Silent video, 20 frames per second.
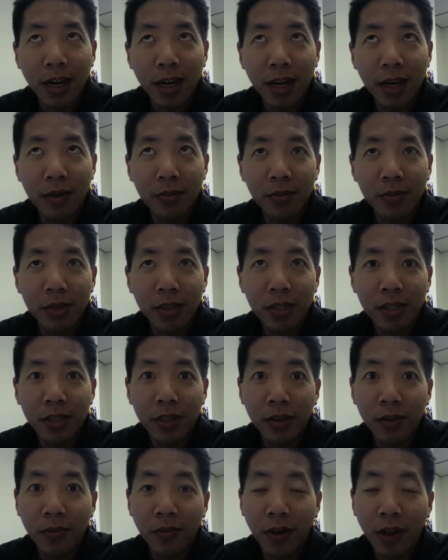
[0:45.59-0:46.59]
I'm
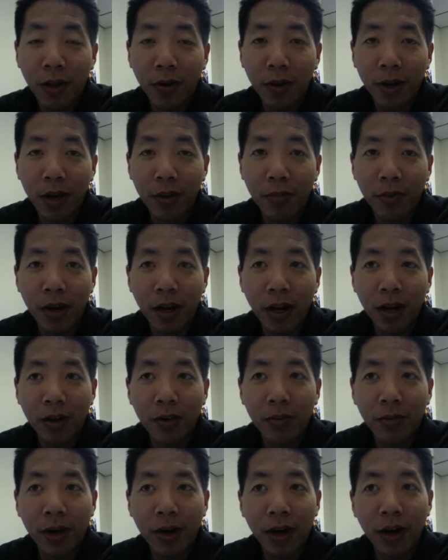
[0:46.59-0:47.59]
still following up
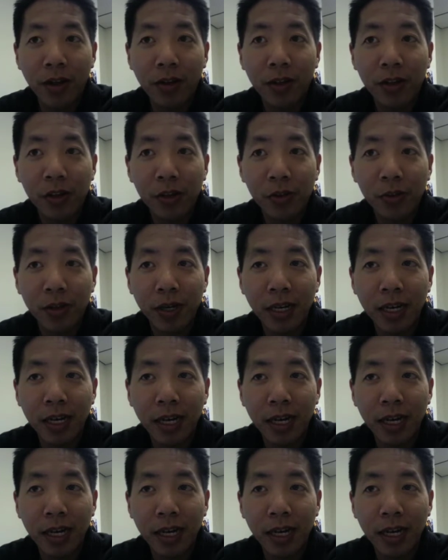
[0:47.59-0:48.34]
on while this week,